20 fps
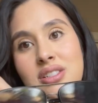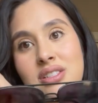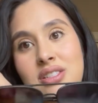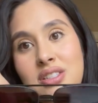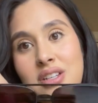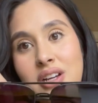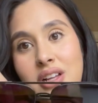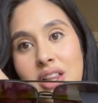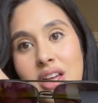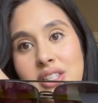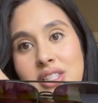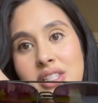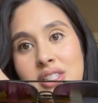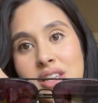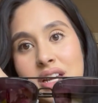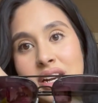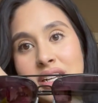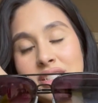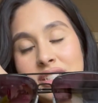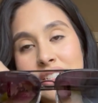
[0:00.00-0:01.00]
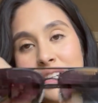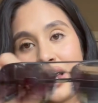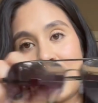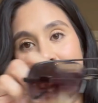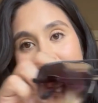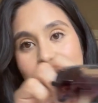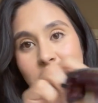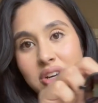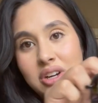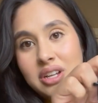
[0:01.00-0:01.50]
sunglasses that I did get
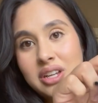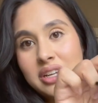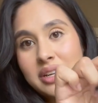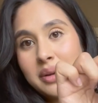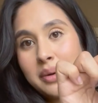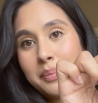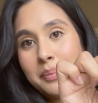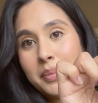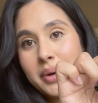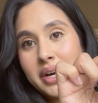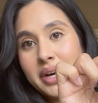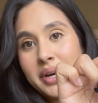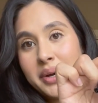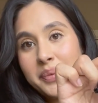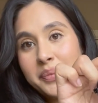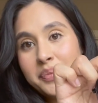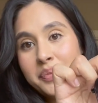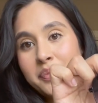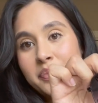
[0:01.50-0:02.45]
at Target, but